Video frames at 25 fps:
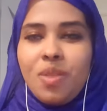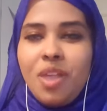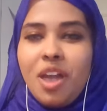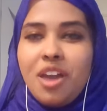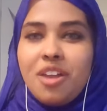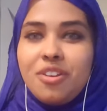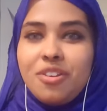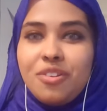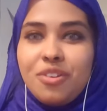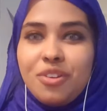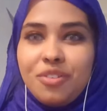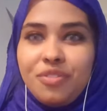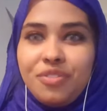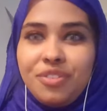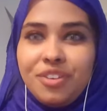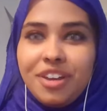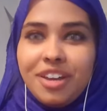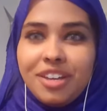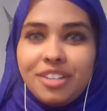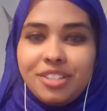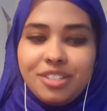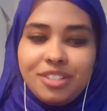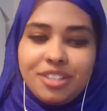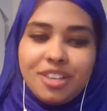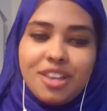I don't know if you
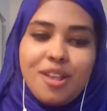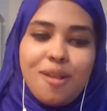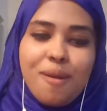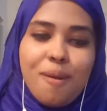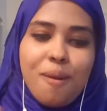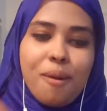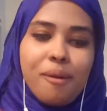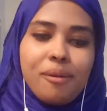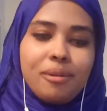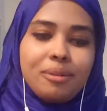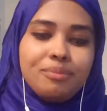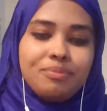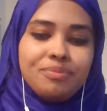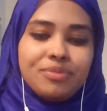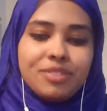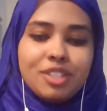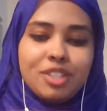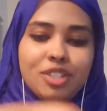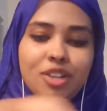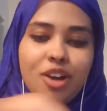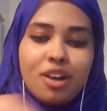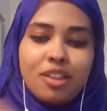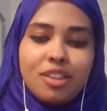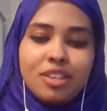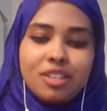guys
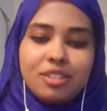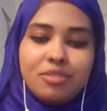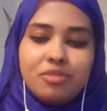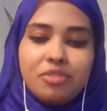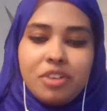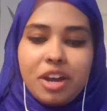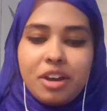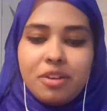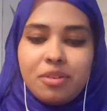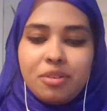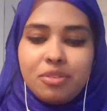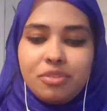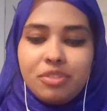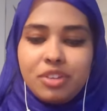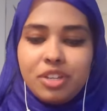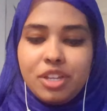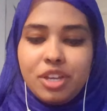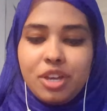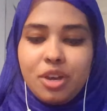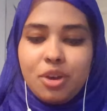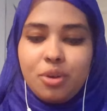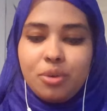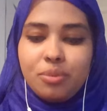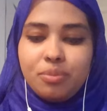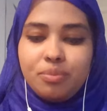saw this viral
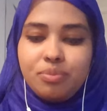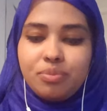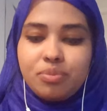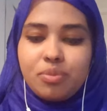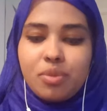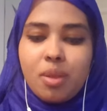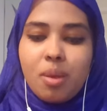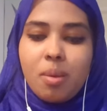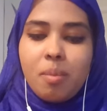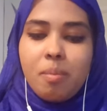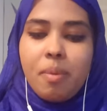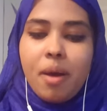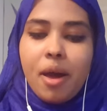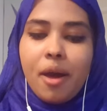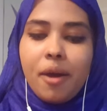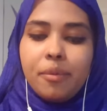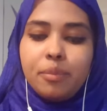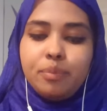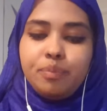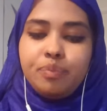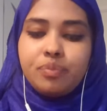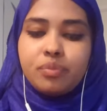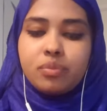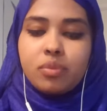video, but